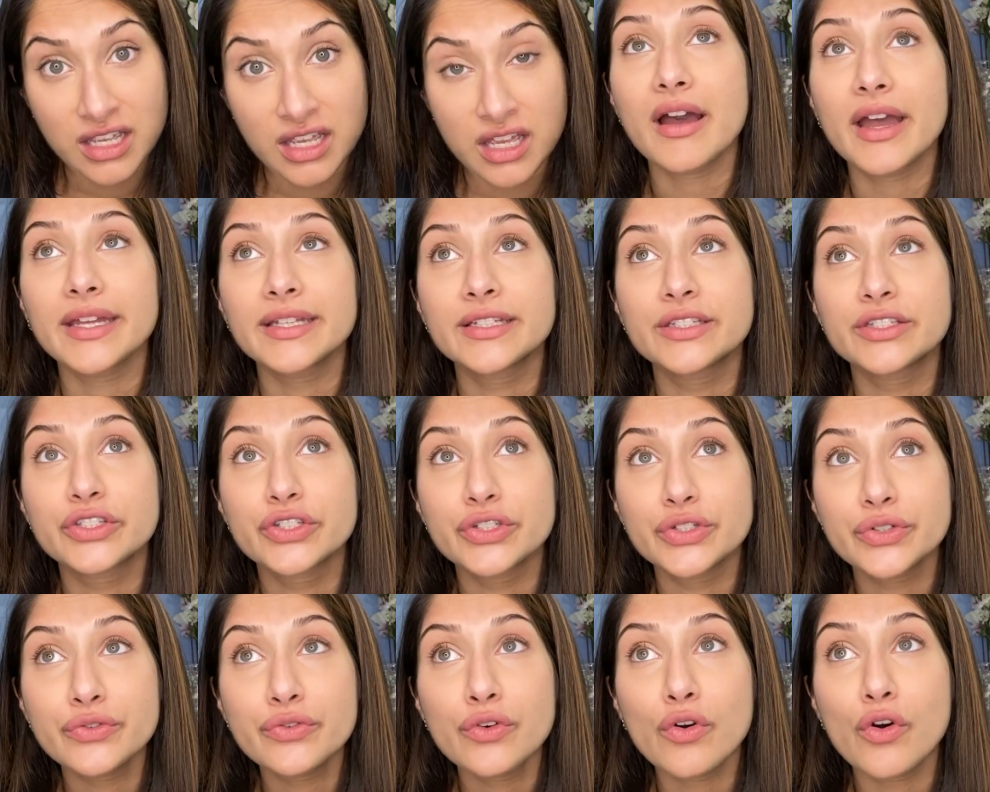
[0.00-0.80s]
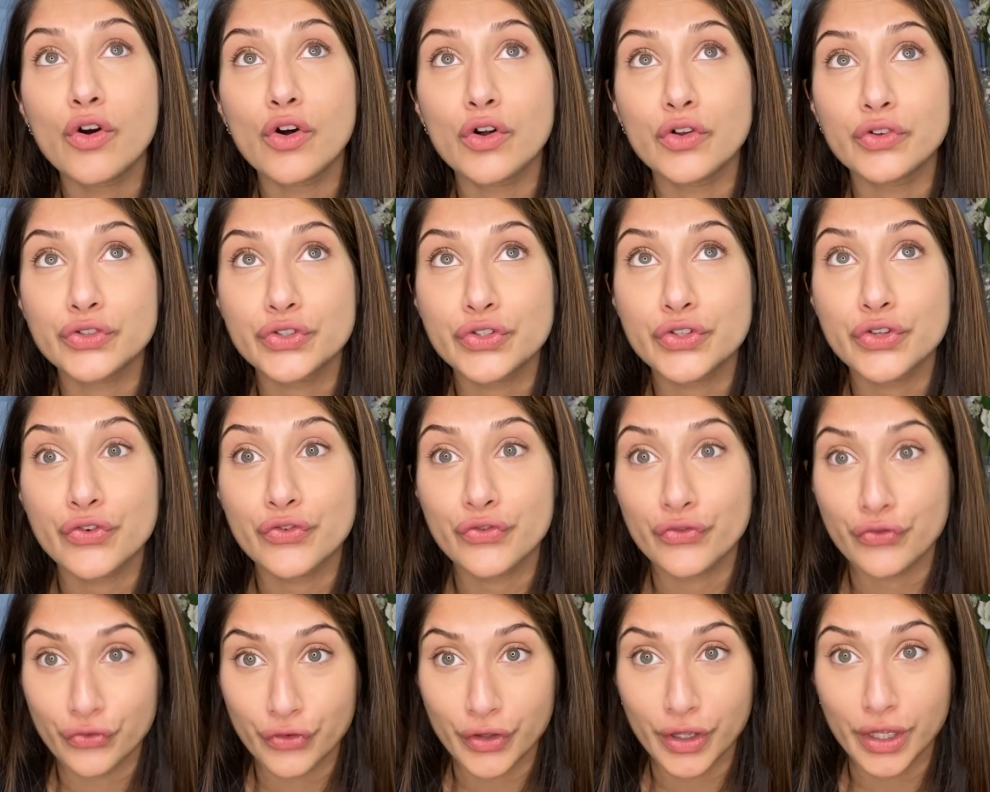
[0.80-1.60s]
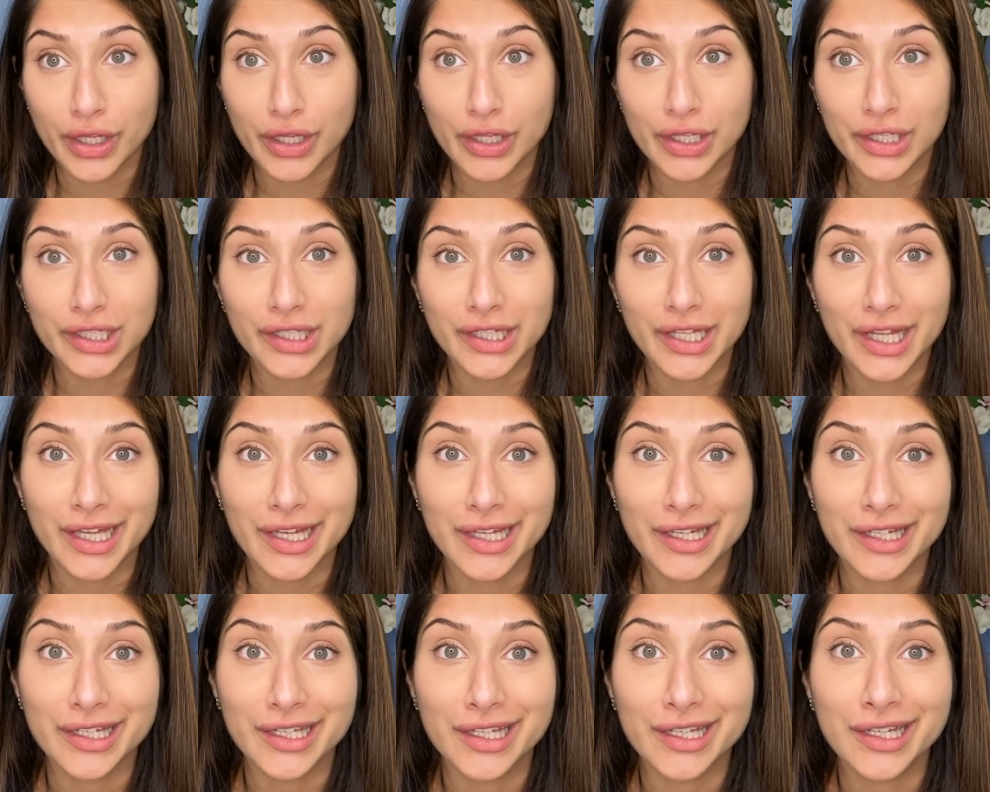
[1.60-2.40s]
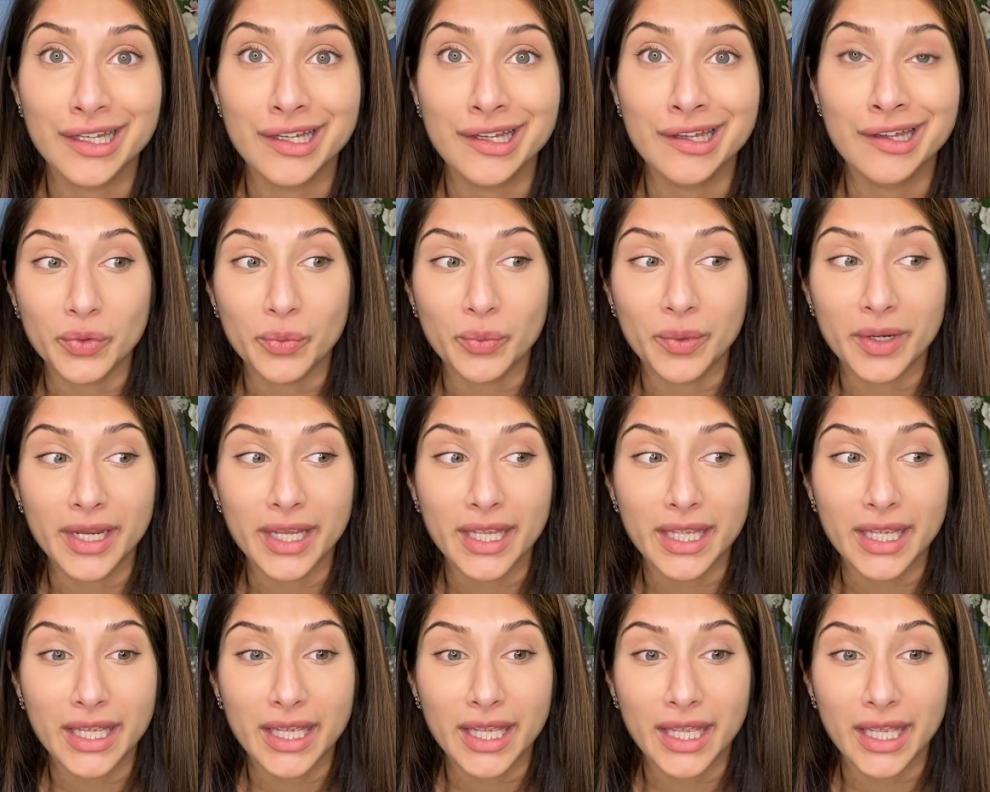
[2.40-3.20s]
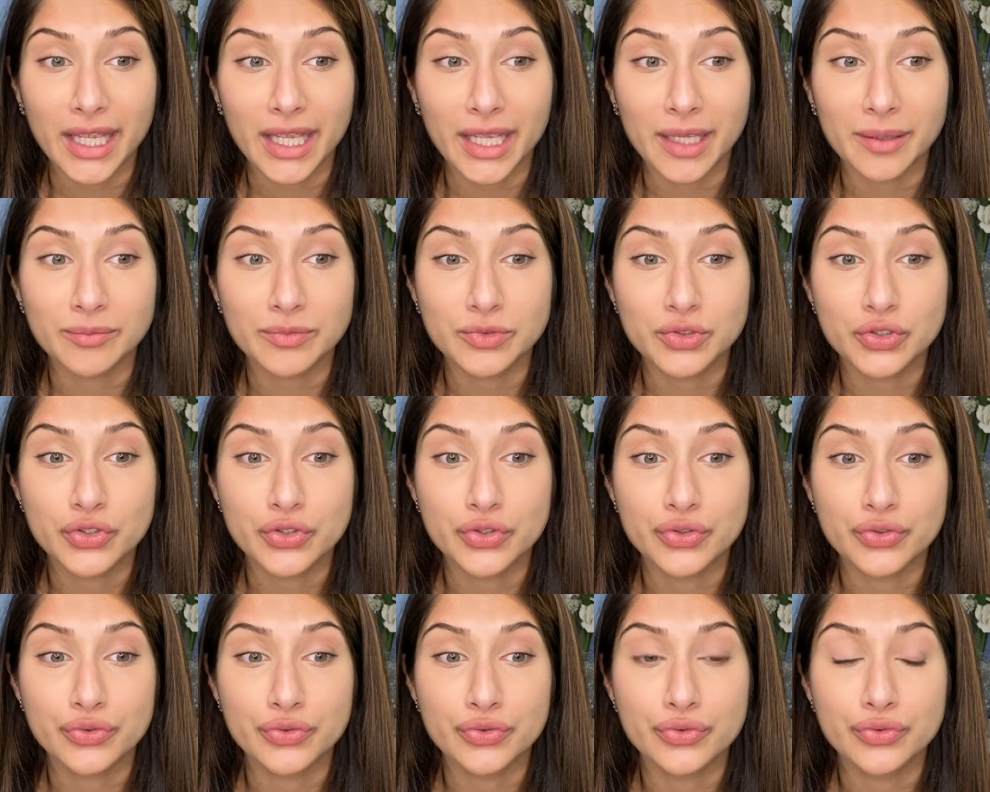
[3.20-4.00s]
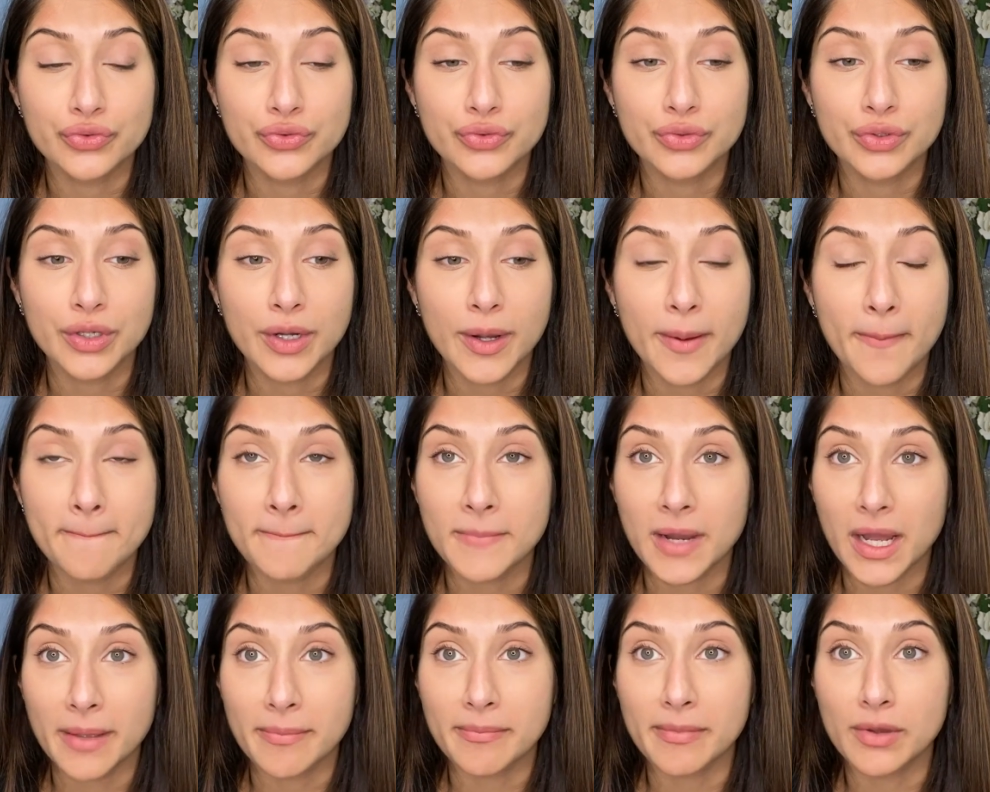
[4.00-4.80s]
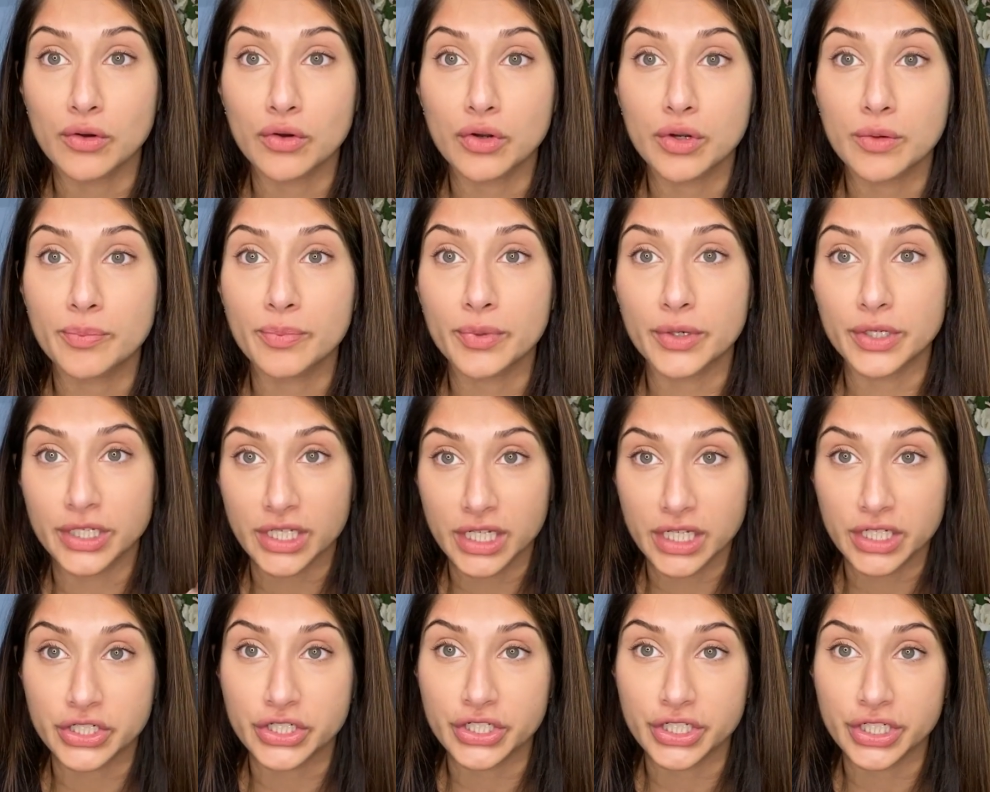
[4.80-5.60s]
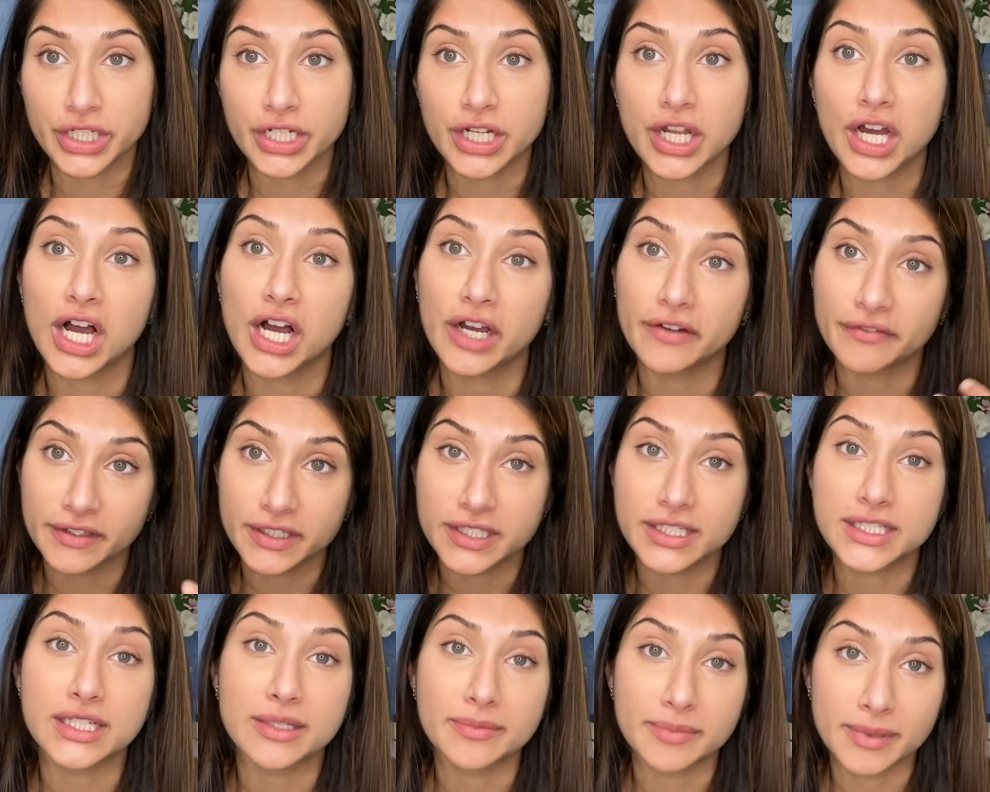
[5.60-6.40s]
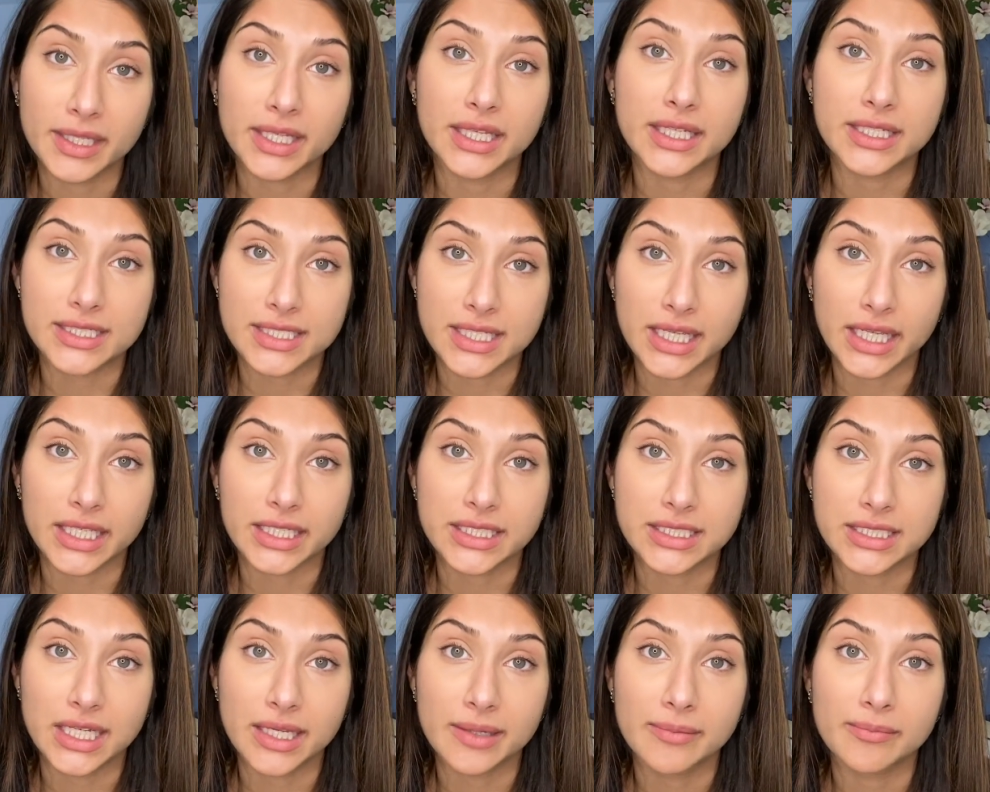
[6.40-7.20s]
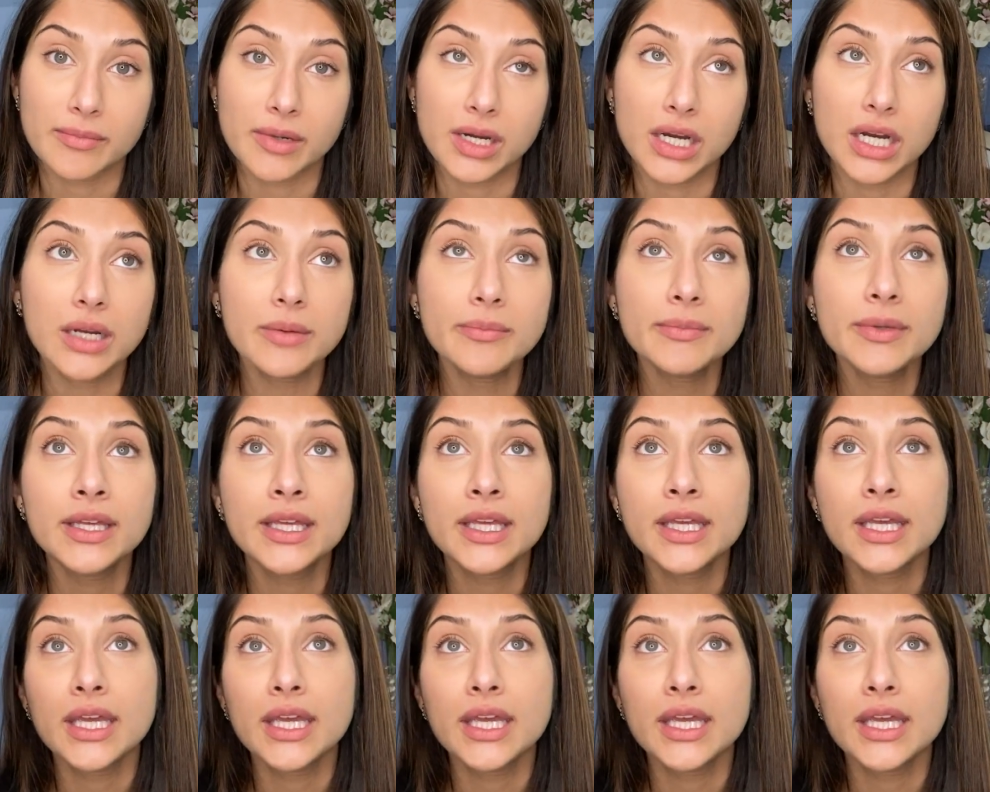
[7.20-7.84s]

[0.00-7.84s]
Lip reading: I do also feel like when it came to my milk production, obviously being a second-time mom,